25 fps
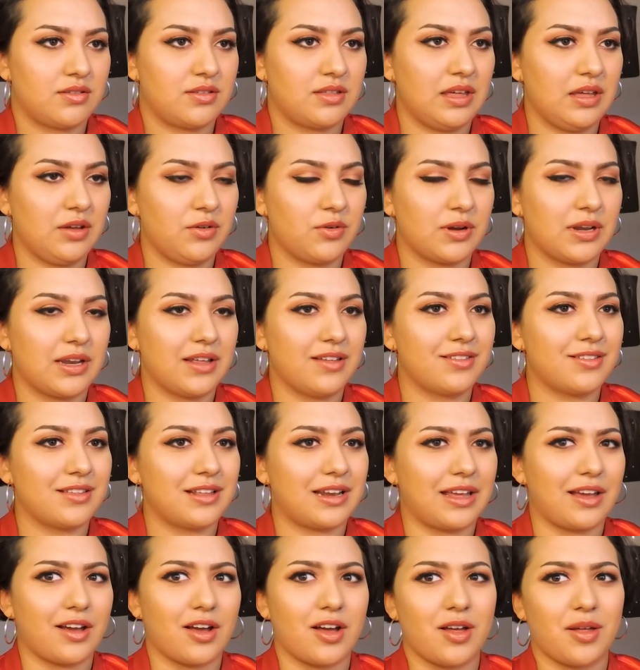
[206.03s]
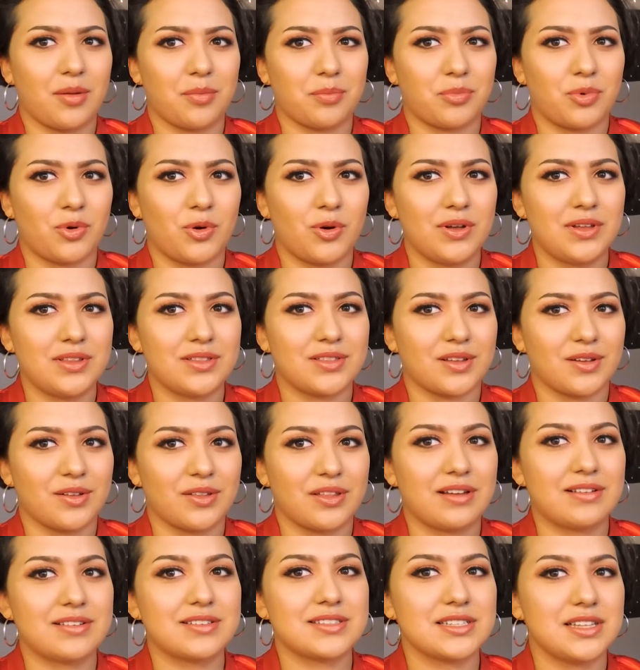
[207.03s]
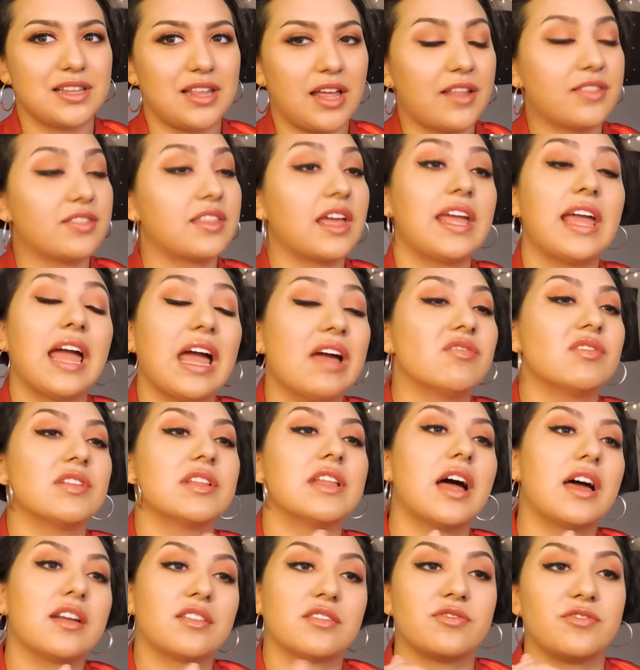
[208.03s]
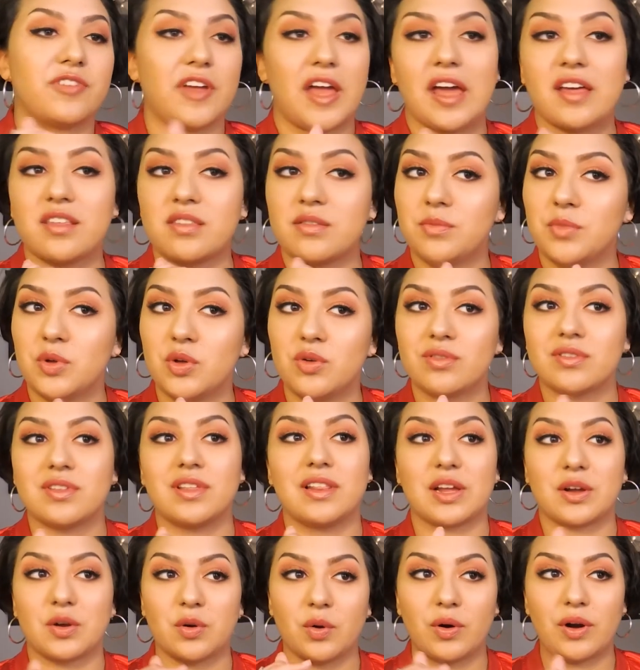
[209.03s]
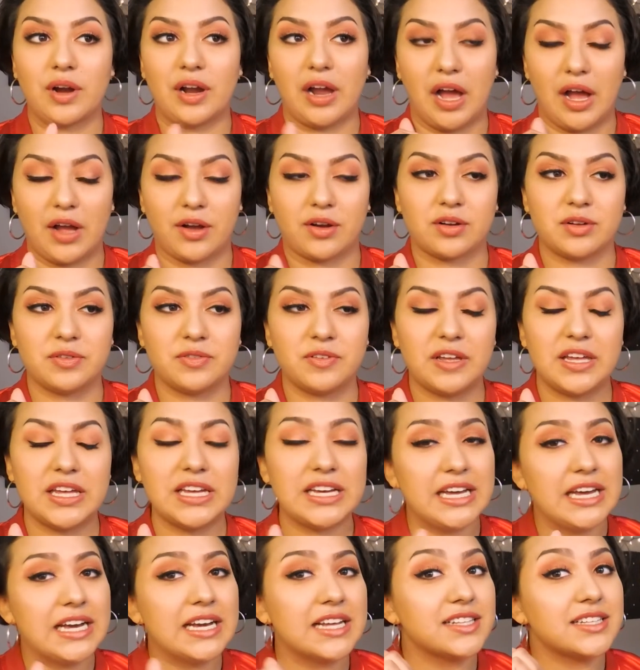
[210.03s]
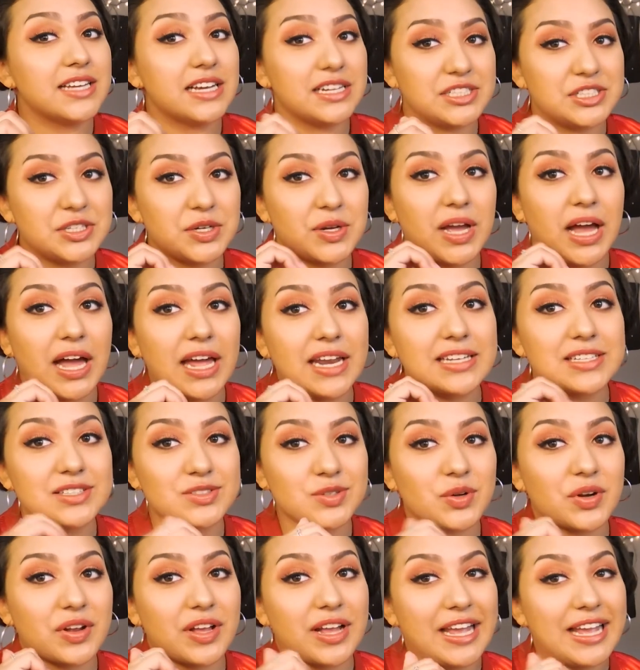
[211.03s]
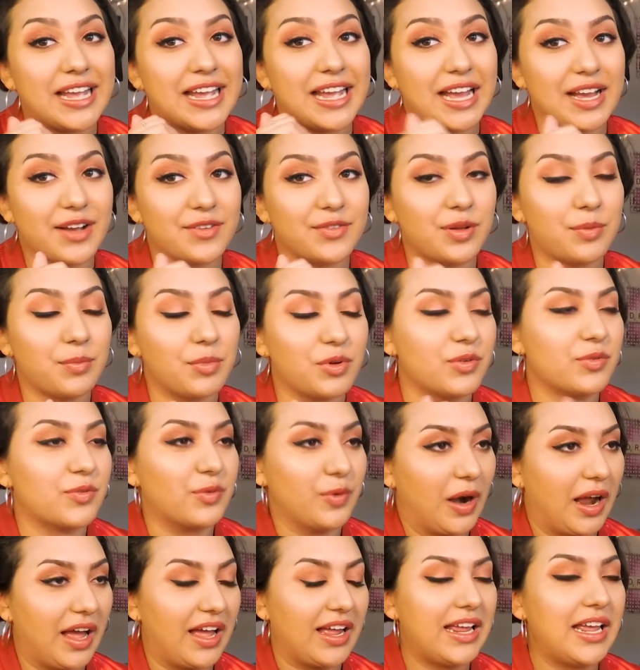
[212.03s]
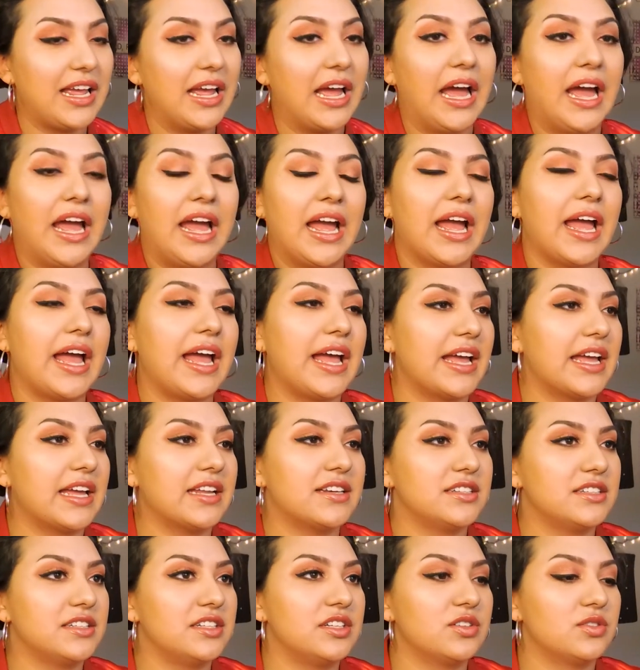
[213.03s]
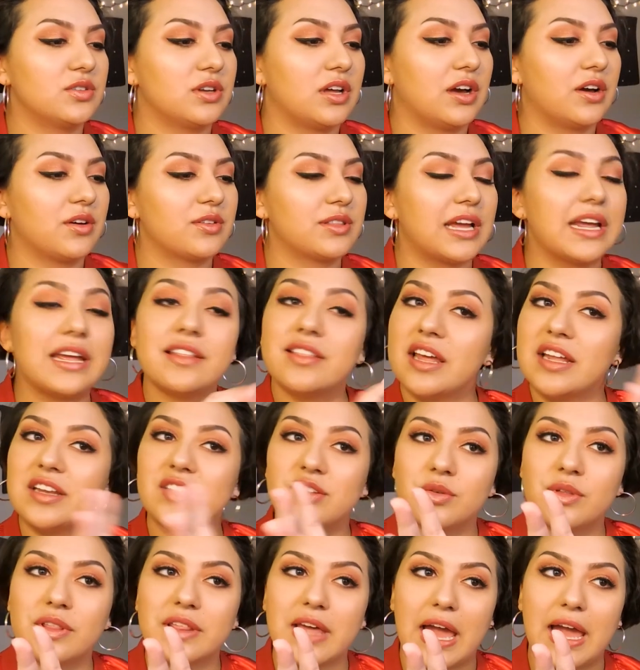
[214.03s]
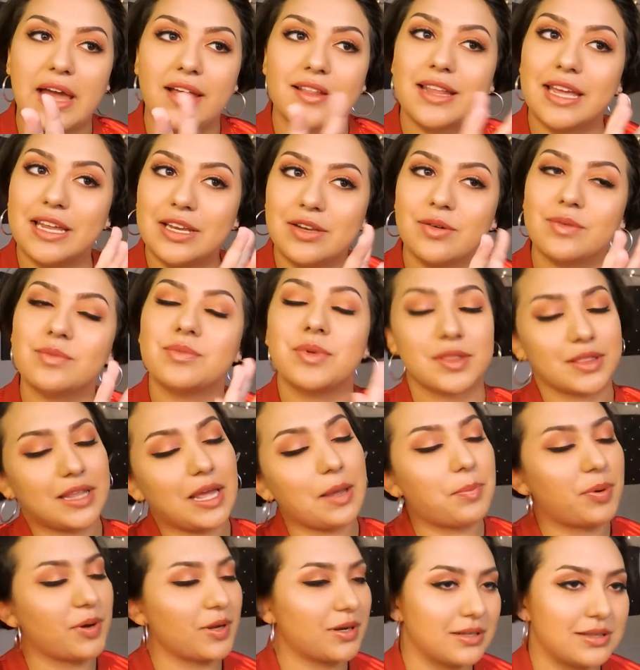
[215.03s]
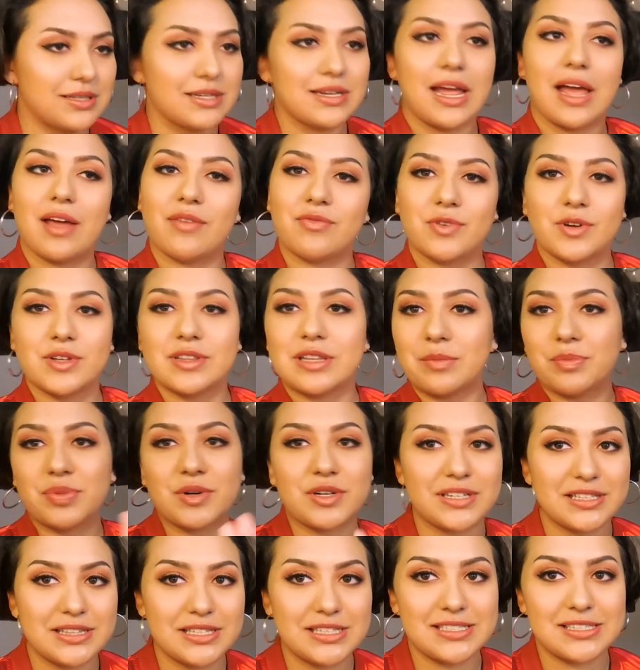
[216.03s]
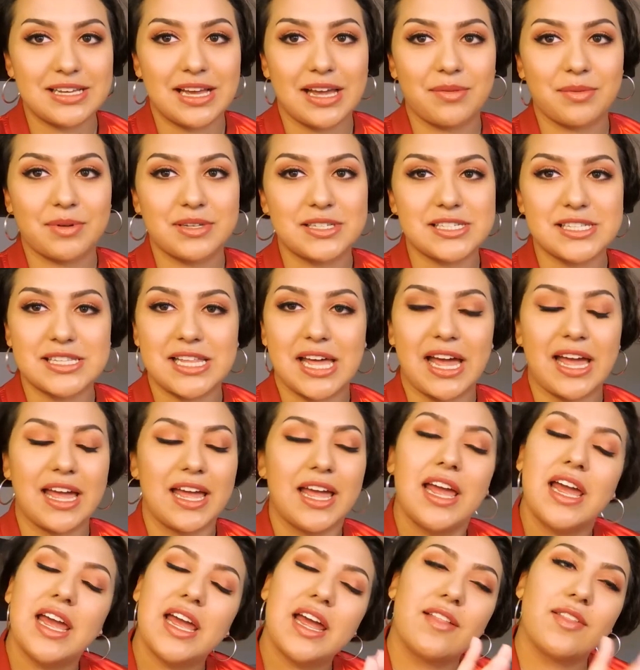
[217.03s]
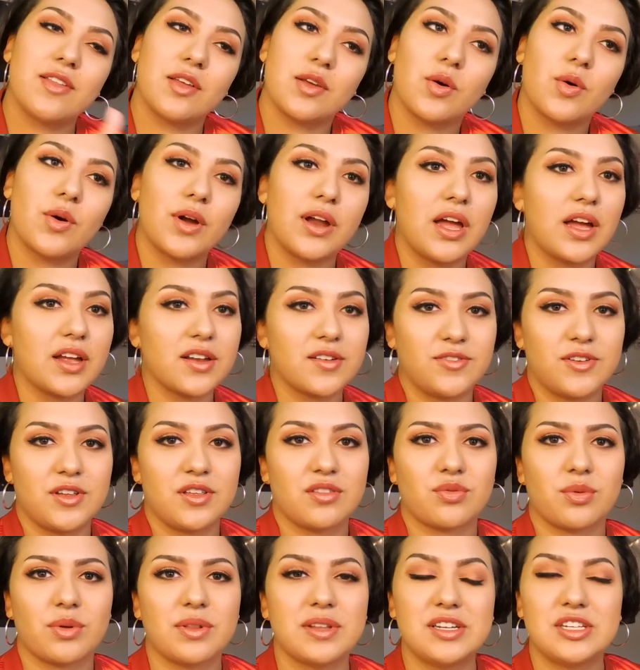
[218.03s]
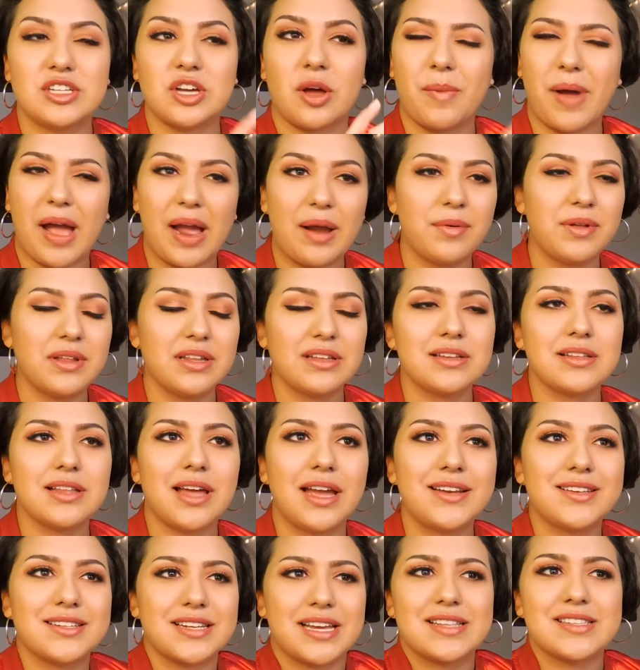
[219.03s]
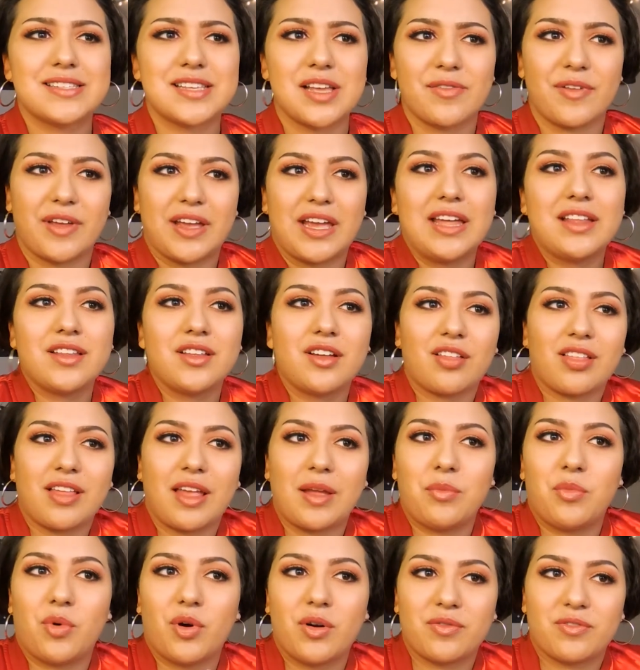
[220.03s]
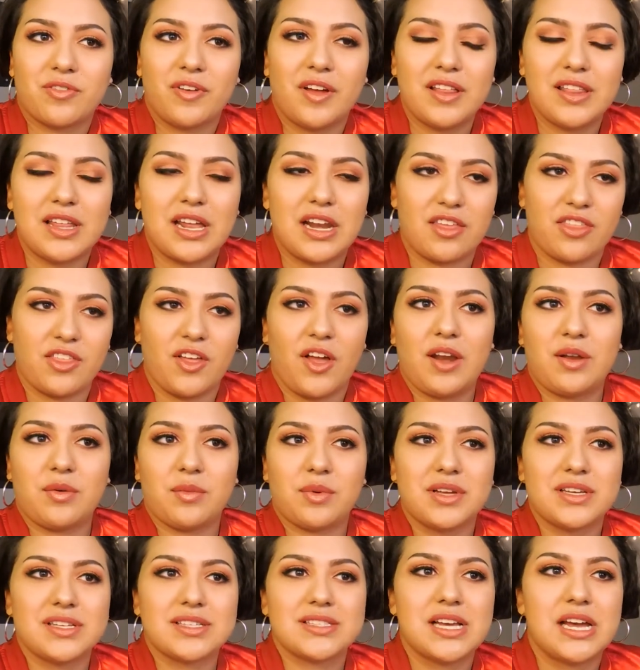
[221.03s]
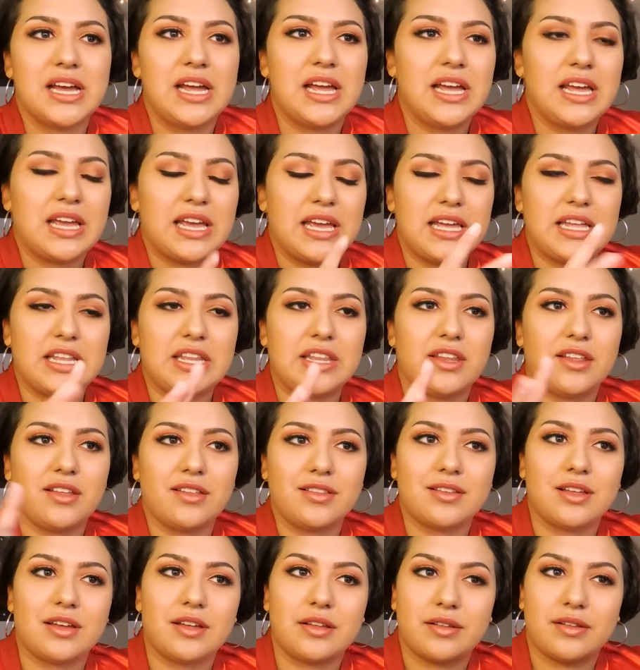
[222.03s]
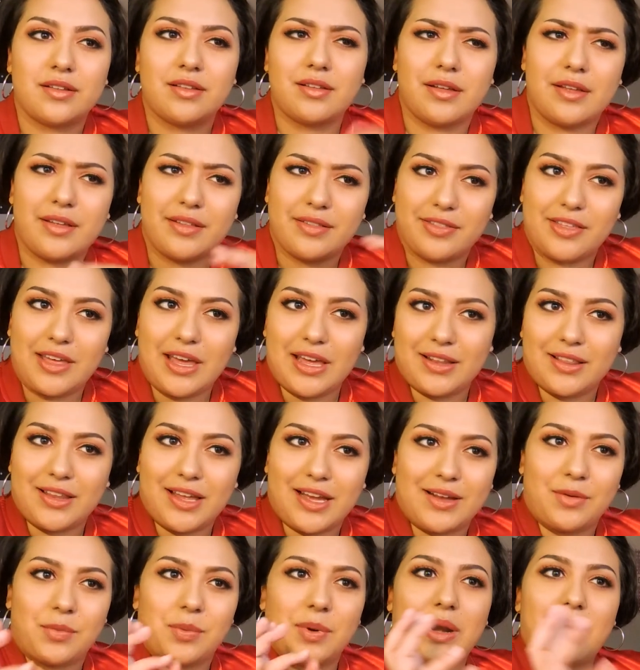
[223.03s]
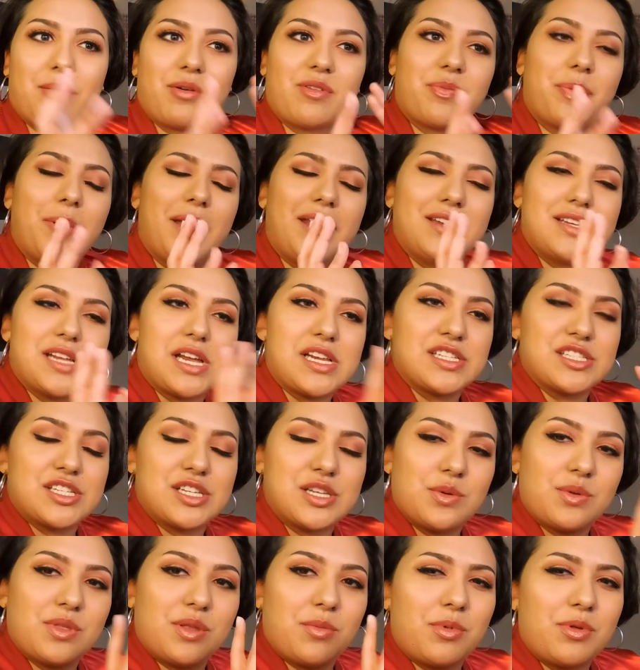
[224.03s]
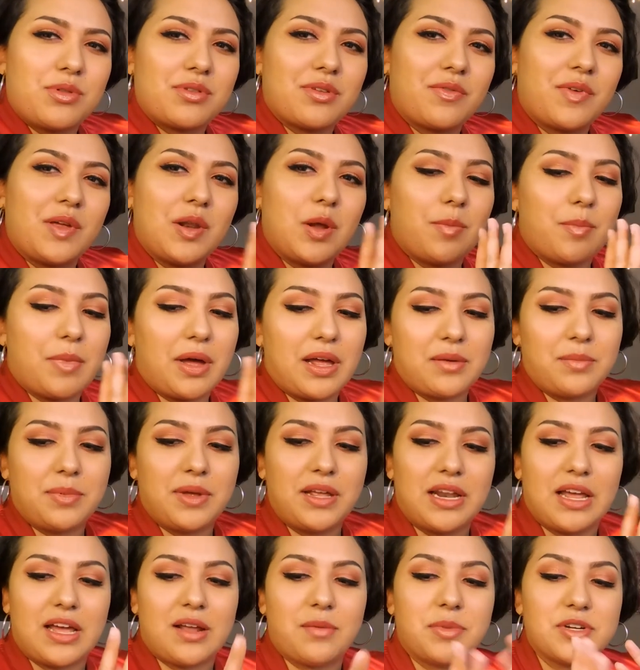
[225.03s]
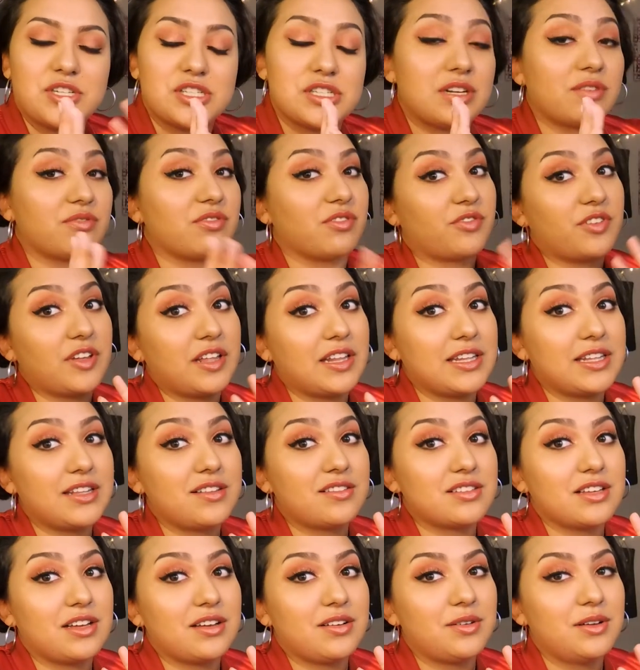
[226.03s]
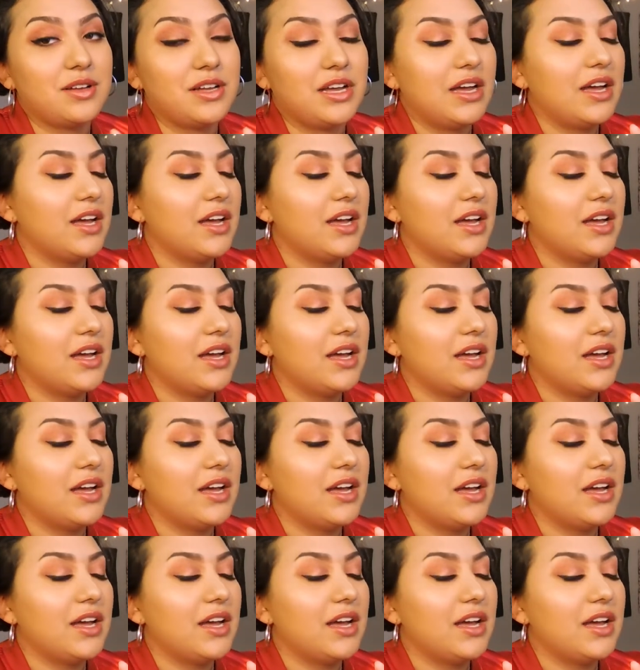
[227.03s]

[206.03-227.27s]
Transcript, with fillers: Synchronicity on point though. There's a lot. They have a lot of fast moves in their choreography that you gotta sort of hit every move right. And you know they they do that. They do, but they put in the effort. They put in the time into that. And the choreography is really dope. I really liked it and stuff. Like it looks like more fun than I thought it was. In the that like what I was paying attention to in the music video might have been had a bunch of different feelings though.